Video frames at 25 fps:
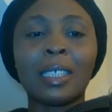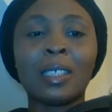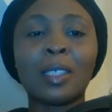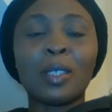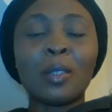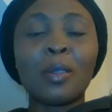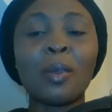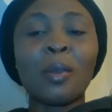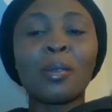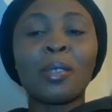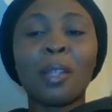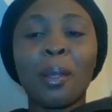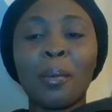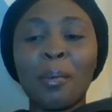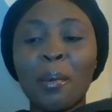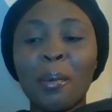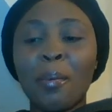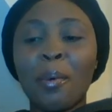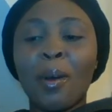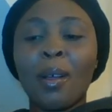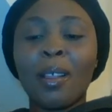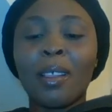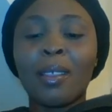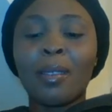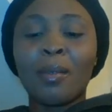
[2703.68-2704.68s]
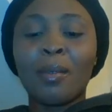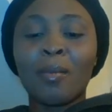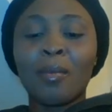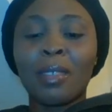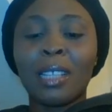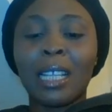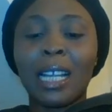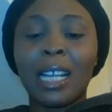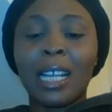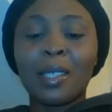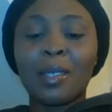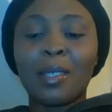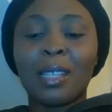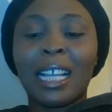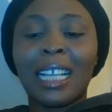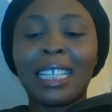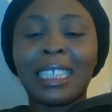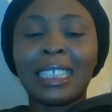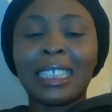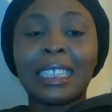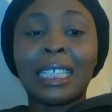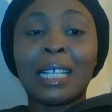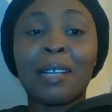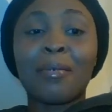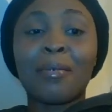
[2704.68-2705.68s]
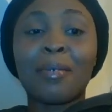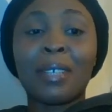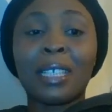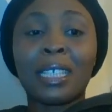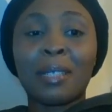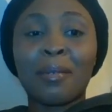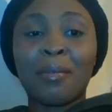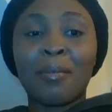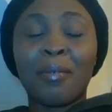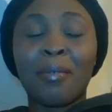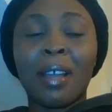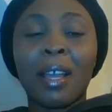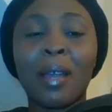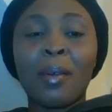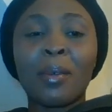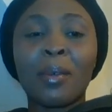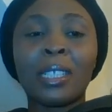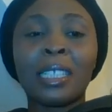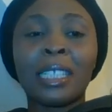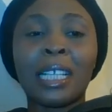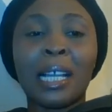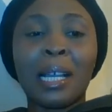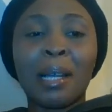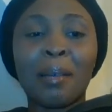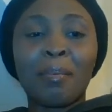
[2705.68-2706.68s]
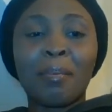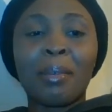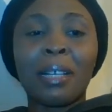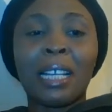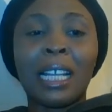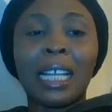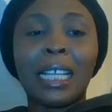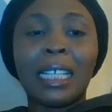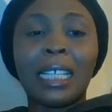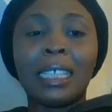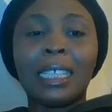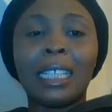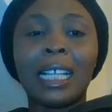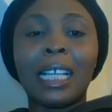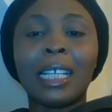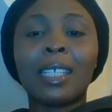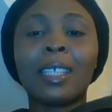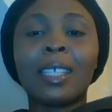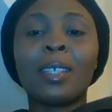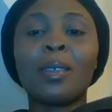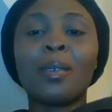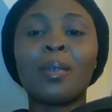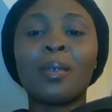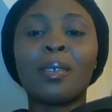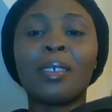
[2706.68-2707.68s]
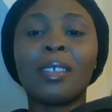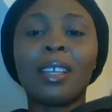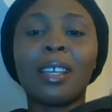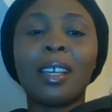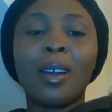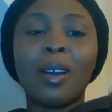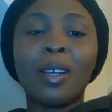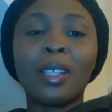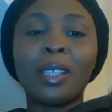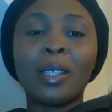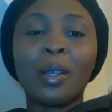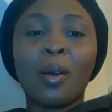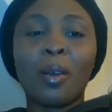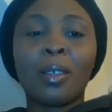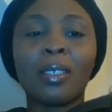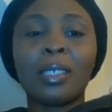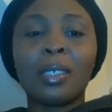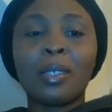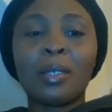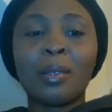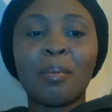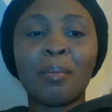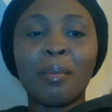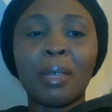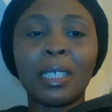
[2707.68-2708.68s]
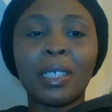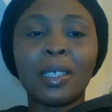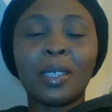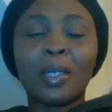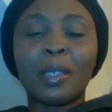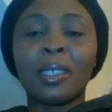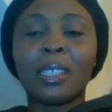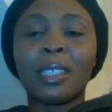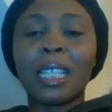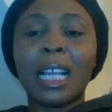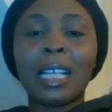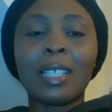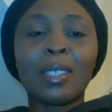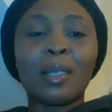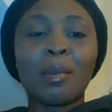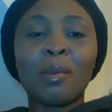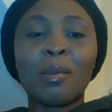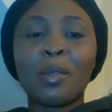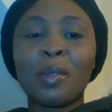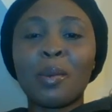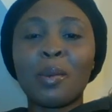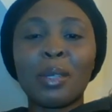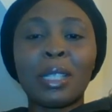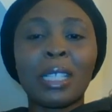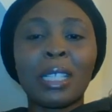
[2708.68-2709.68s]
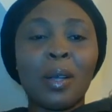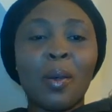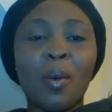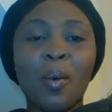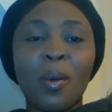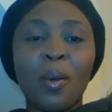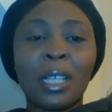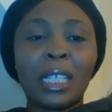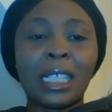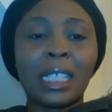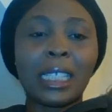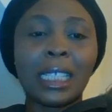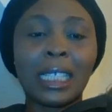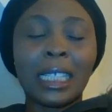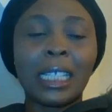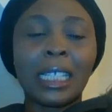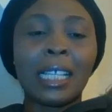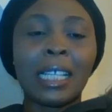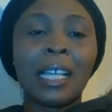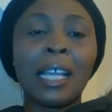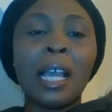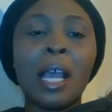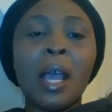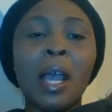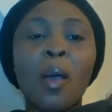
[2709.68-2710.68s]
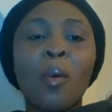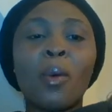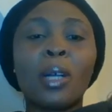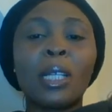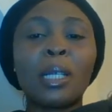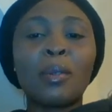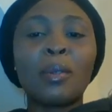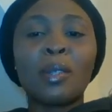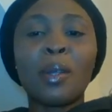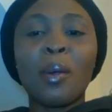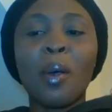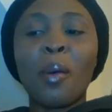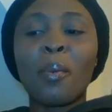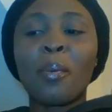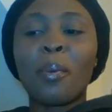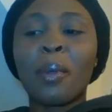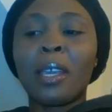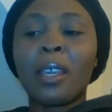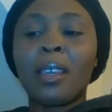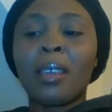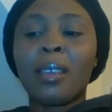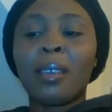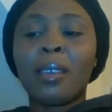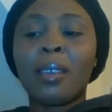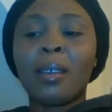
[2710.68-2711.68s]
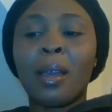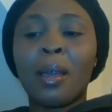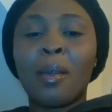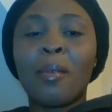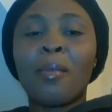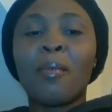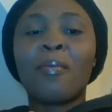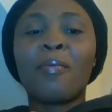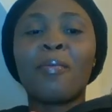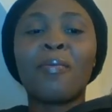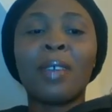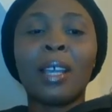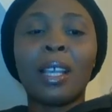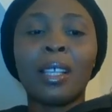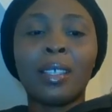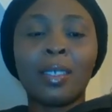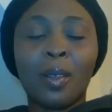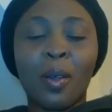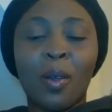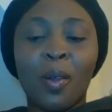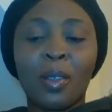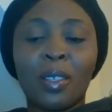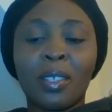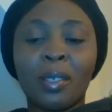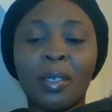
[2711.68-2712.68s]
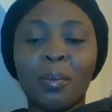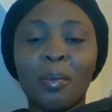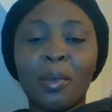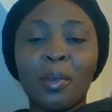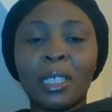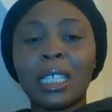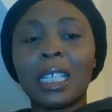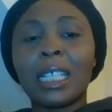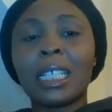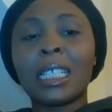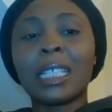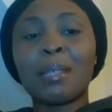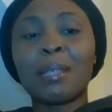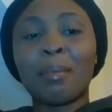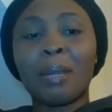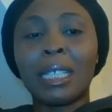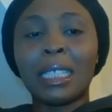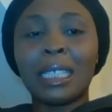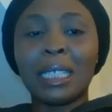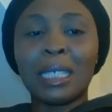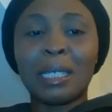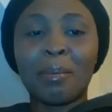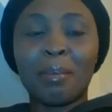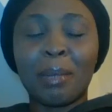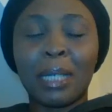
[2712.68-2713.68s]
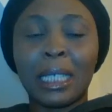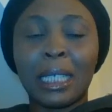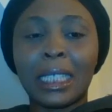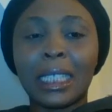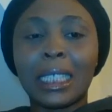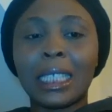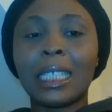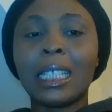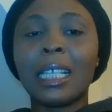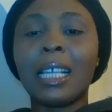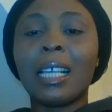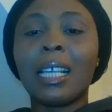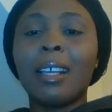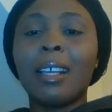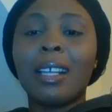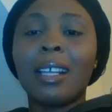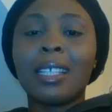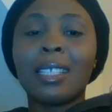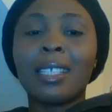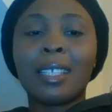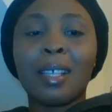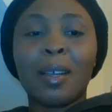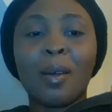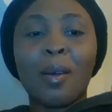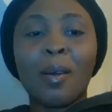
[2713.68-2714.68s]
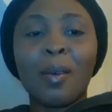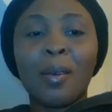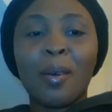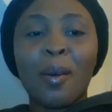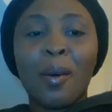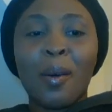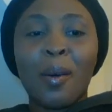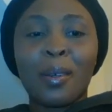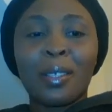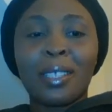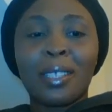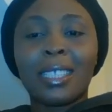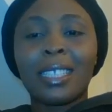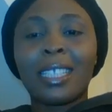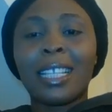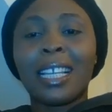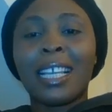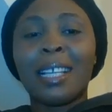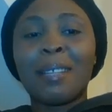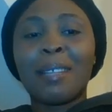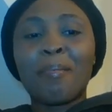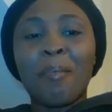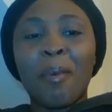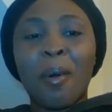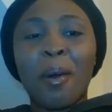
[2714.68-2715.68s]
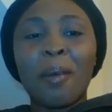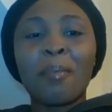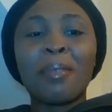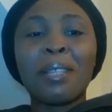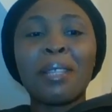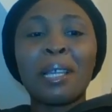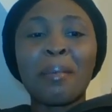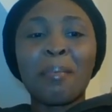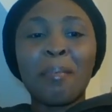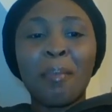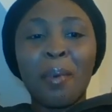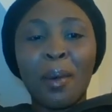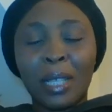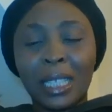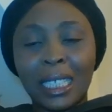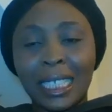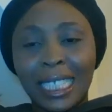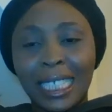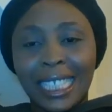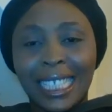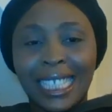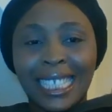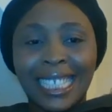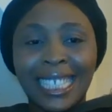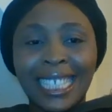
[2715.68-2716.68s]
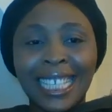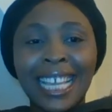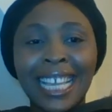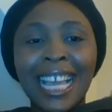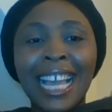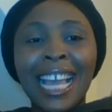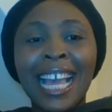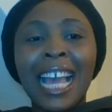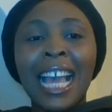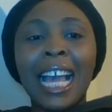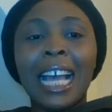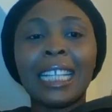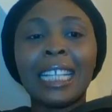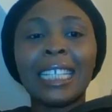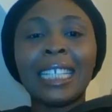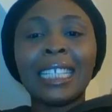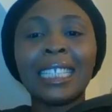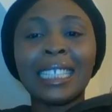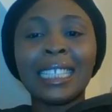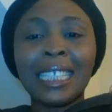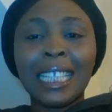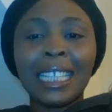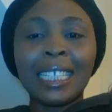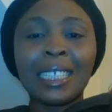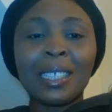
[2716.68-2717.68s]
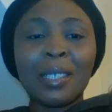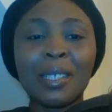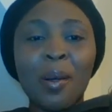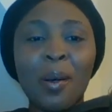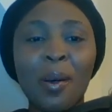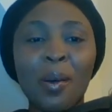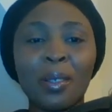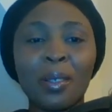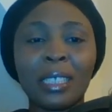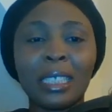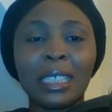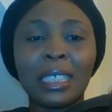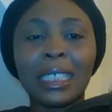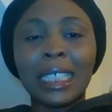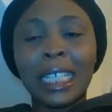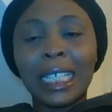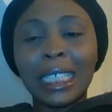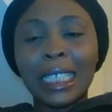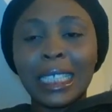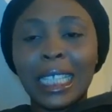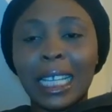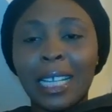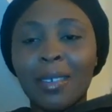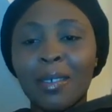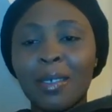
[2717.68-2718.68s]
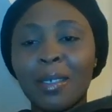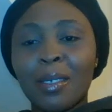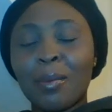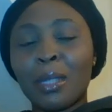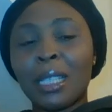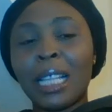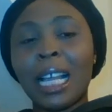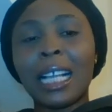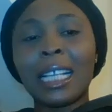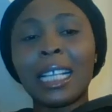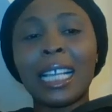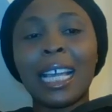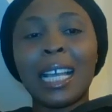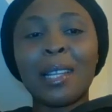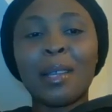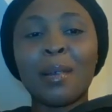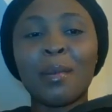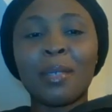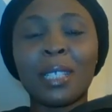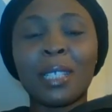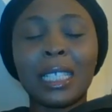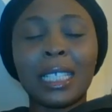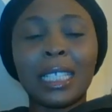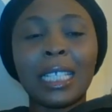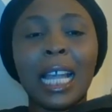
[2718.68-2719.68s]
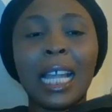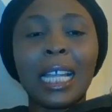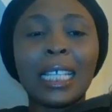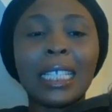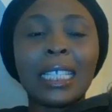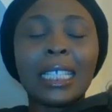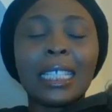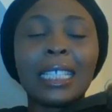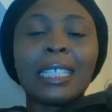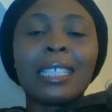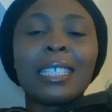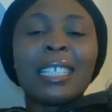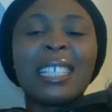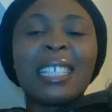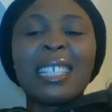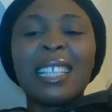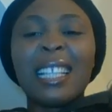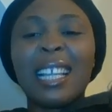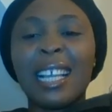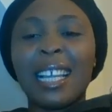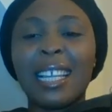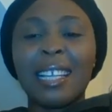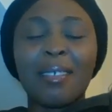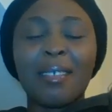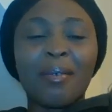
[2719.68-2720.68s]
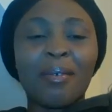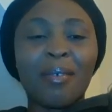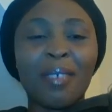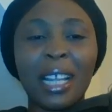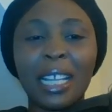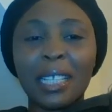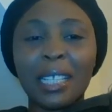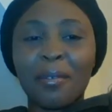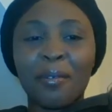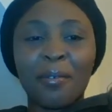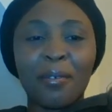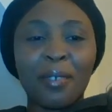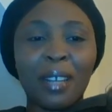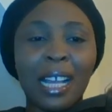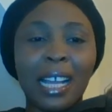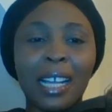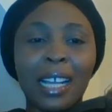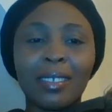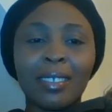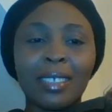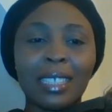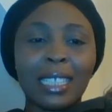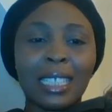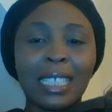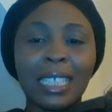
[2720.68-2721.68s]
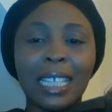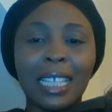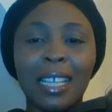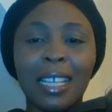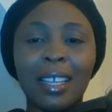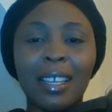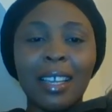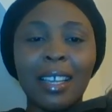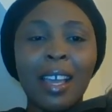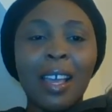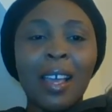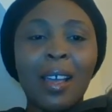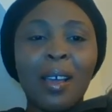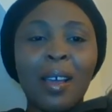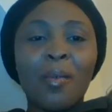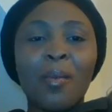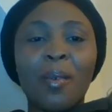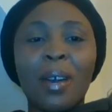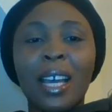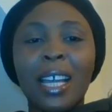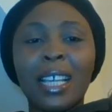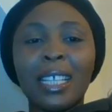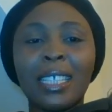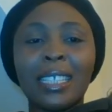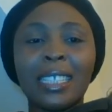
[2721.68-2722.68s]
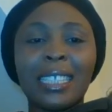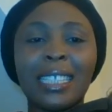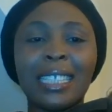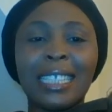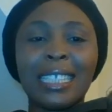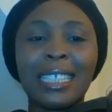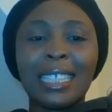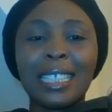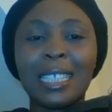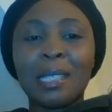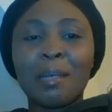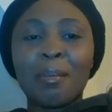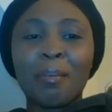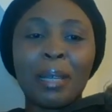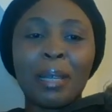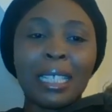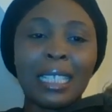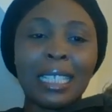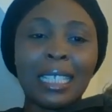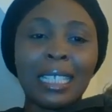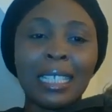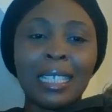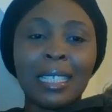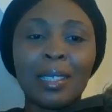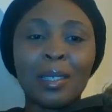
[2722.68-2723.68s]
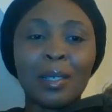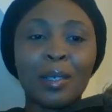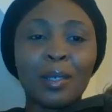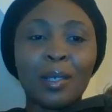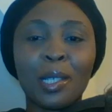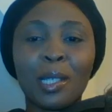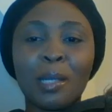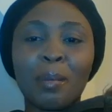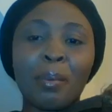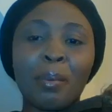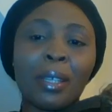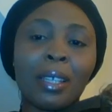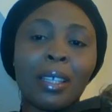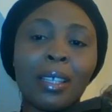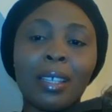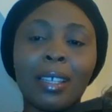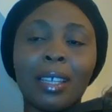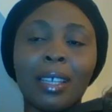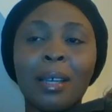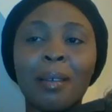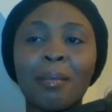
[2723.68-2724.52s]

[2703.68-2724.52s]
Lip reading: you know, some people like to like diversify when they're applying, like you, all the courses you mentioned have something to do with equality. What if someone pick a first course, project management, second course, then public policy, and then third course, gender? Would that kind of signal a red flag to say, why is this person not just pick